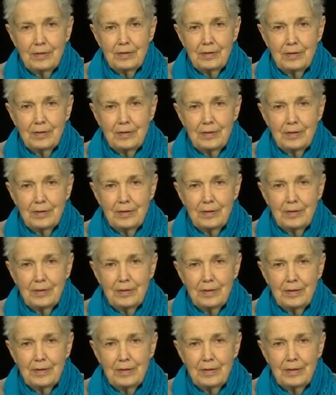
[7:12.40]

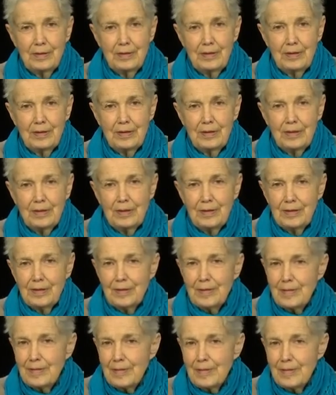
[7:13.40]

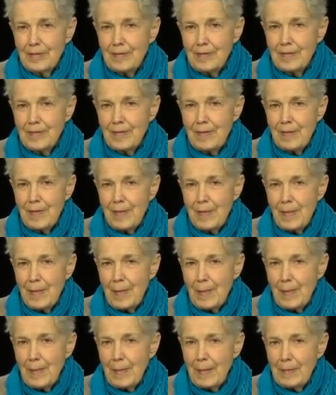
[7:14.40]

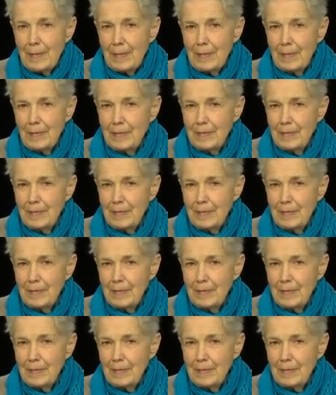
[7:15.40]
[no speech]